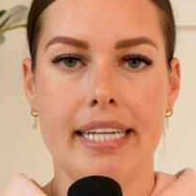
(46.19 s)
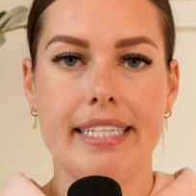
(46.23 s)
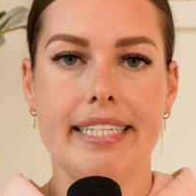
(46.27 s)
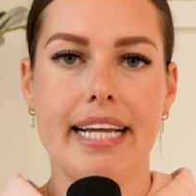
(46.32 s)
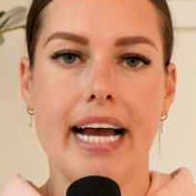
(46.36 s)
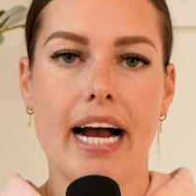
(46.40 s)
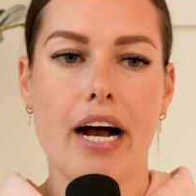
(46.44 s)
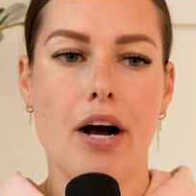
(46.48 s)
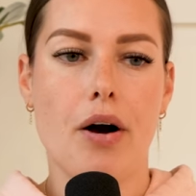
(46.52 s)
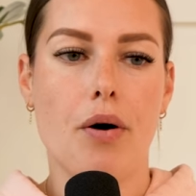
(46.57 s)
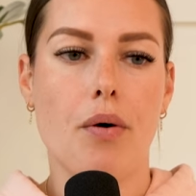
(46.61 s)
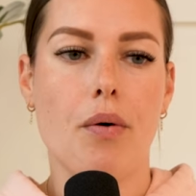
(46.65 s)

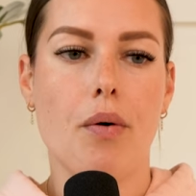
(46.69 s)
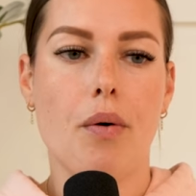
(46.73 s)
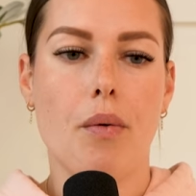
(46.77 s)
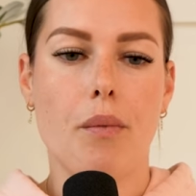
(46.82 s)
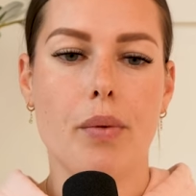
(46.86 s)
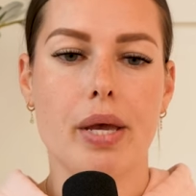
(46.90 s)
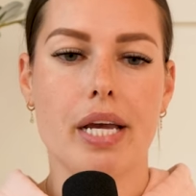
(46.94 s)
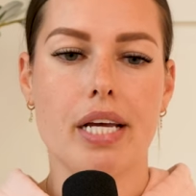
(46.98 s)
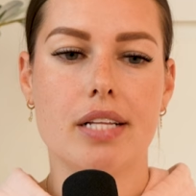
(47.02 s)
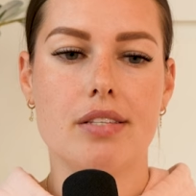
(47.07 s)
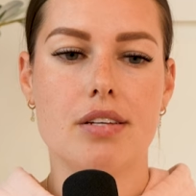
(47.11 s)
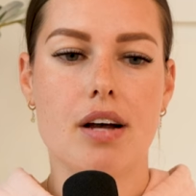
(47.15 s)
Now,
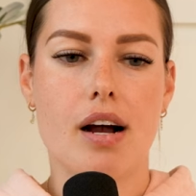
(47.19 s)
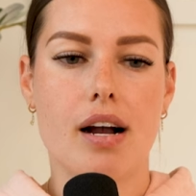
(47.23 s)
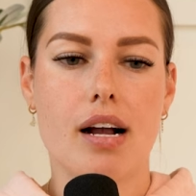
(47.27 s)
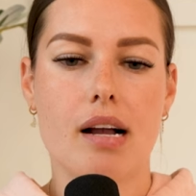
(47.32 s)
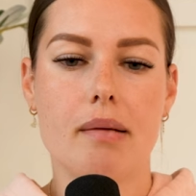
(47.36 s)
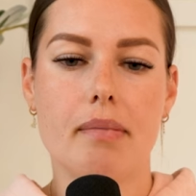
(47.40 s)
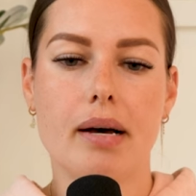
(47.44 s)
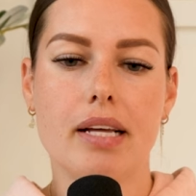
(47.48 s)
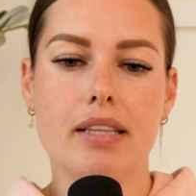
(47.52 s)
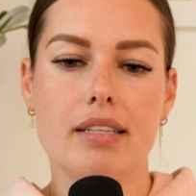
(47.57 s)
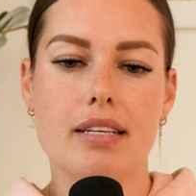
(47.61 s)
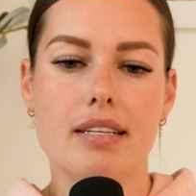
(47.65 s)
we can talk
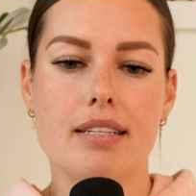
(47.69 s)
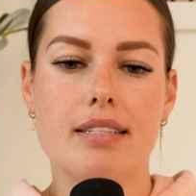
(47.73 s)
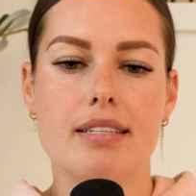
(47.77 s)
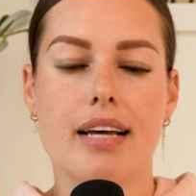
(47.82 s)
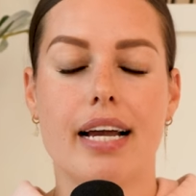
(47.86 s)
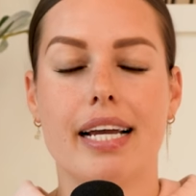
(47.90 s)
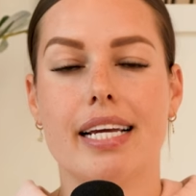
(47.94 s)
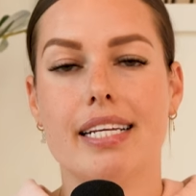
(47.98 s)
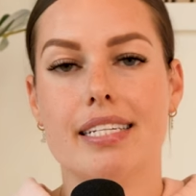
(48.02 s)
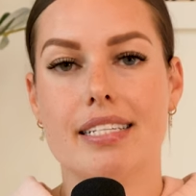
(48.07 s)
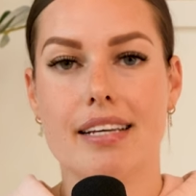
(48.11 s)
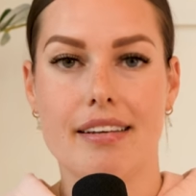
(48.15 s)
about this
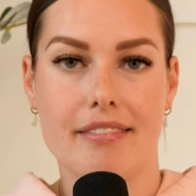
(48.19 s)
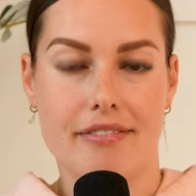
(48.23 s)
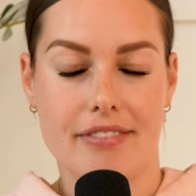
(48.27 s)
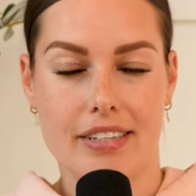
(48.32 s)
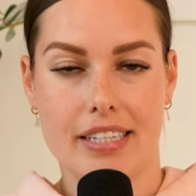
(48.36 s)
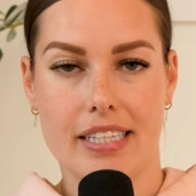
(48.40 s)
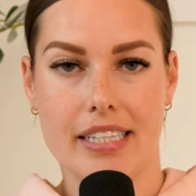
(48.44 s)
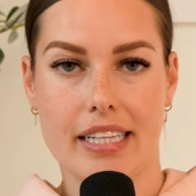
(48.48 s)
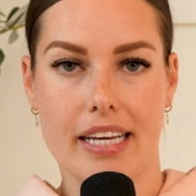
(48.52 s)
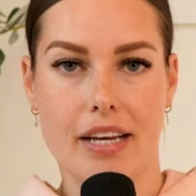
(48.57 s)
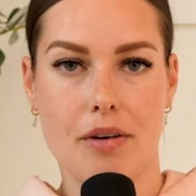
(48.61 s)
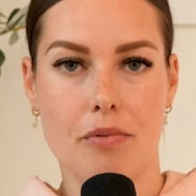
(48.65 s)

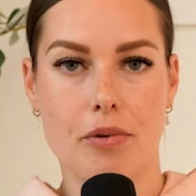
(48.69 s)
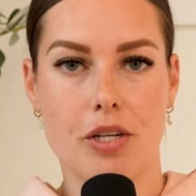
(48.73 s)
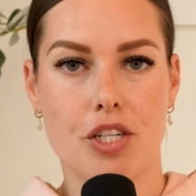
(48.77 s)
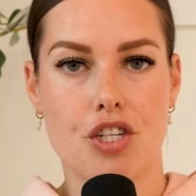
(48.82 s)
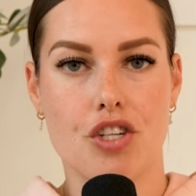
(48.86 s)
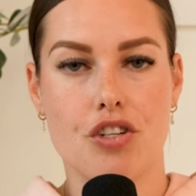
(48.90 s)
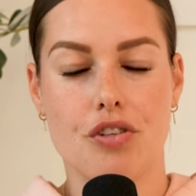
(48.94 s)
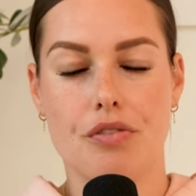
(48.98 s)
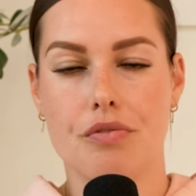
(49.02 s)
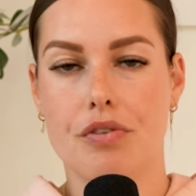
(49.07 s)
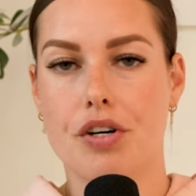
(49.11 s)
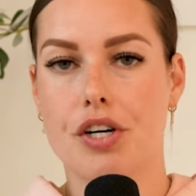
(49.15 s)
scientifically,
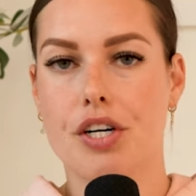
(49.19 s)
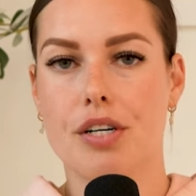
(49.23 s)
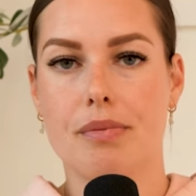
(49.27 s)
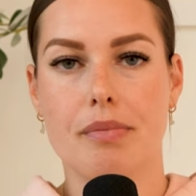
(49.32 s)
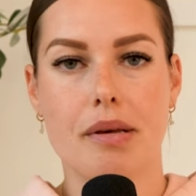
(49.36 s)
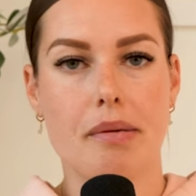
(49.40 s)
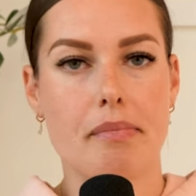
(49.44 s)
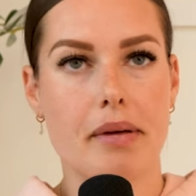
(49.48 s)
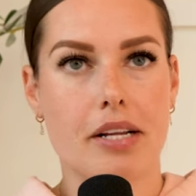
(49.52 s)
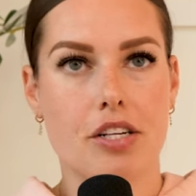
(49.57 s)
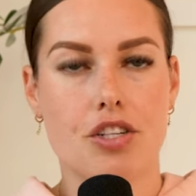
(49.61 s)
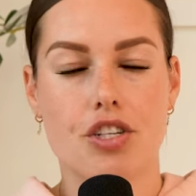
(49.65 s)
which you've heard
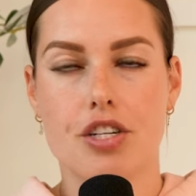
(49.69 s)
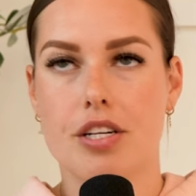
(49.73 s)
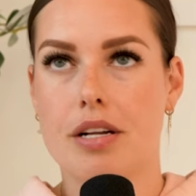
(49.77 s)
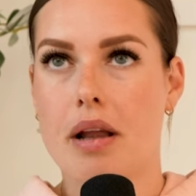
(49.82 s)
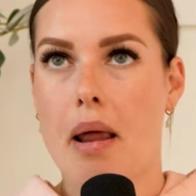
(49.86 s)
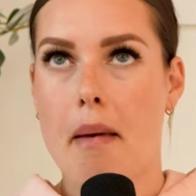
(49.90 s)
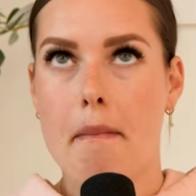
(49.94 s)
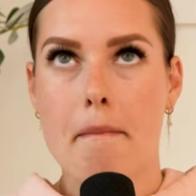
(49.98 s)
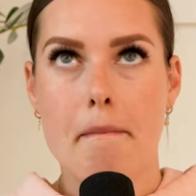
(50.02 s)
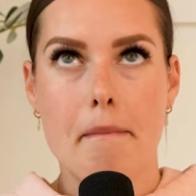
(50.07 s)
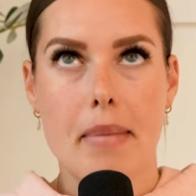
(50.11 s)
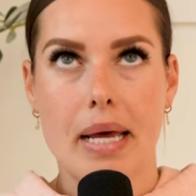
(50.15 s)
me
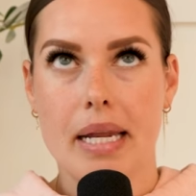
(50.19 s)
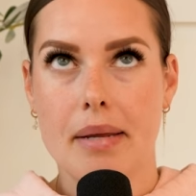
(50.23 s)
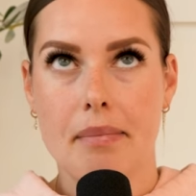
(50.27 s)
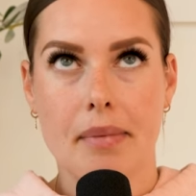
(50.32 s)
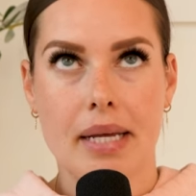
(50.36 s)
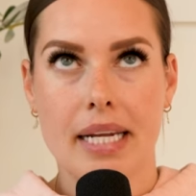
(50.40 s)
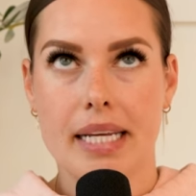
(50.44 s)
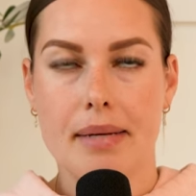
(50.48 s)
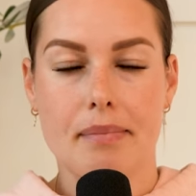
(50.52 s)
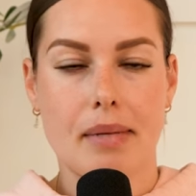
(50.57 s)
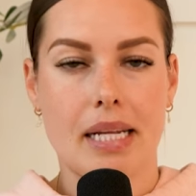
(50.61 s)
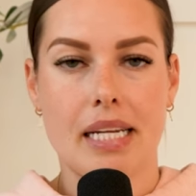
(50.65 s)
mention many,
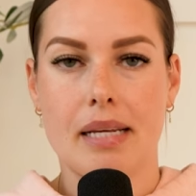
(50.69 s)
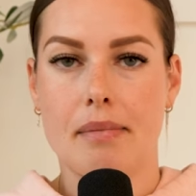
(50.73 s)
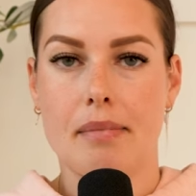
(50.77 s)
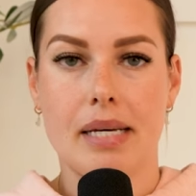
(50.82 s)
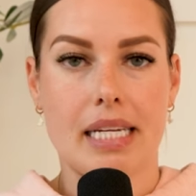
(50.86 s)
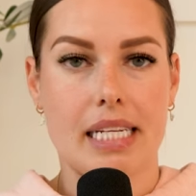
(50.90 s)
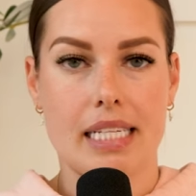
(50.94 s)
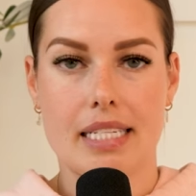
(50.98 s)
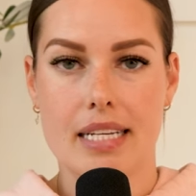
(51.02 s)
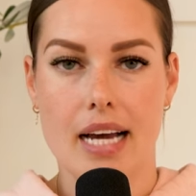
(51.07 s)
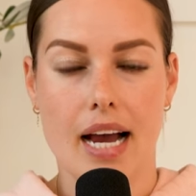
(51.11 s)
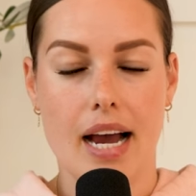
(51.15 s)
many, many,
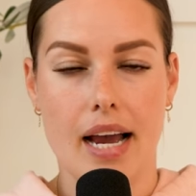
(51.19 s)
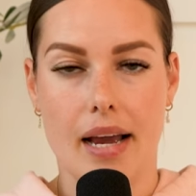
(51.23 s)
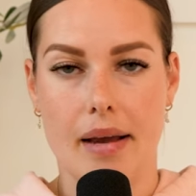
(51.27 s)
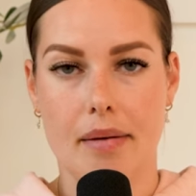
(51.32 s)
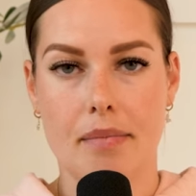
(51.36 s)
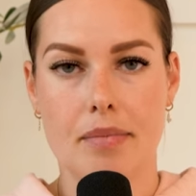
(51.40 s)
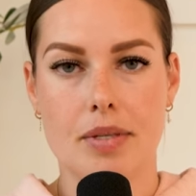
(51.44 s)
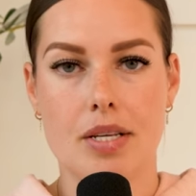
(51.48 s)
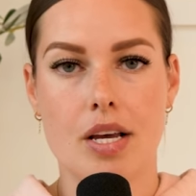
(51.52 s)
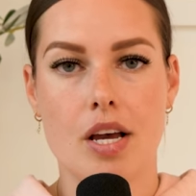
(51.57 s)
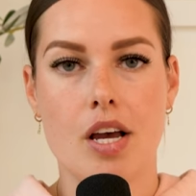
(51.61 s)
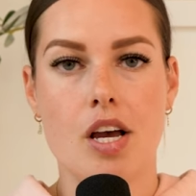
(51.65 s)
many
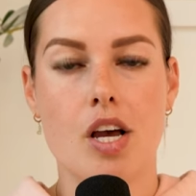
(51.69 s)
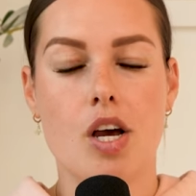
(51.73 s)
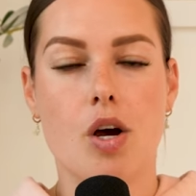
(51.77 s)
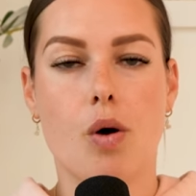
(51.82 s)
times,